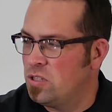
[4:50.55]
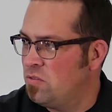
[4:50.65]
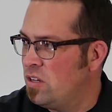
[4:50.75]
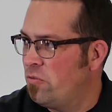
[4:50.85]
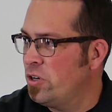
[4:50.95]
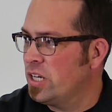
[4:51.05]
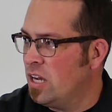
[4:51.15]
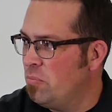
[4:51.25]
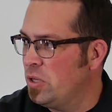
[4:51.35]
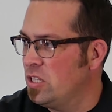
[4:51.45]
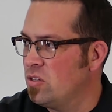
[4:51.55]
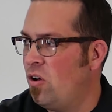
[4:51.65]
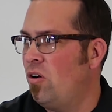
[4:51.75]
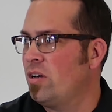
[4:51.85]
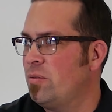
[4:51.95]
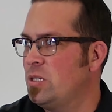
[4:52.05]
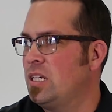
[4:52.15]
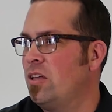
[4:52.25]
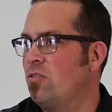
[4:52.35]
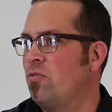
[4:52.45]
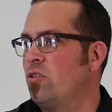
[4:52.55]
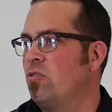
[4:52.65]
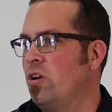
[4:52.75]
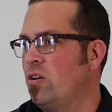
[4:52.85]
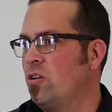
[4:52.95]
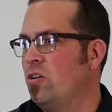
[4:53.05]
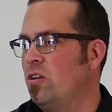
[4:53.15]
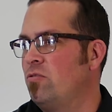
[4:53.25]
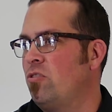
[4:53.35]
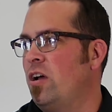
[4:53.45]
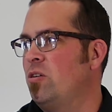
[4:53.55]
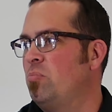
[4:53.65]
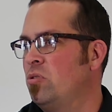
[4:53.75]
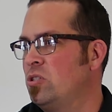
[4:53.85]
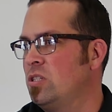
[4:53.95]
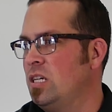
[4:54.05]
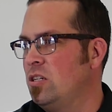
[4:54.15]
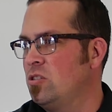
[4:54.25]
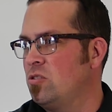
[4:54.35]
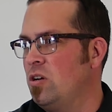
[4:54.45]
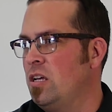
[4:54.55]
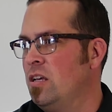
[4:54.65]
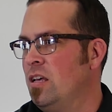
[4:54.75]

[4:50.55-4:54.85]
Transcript: of different companies all coming together for the greater good of trying to push the industry.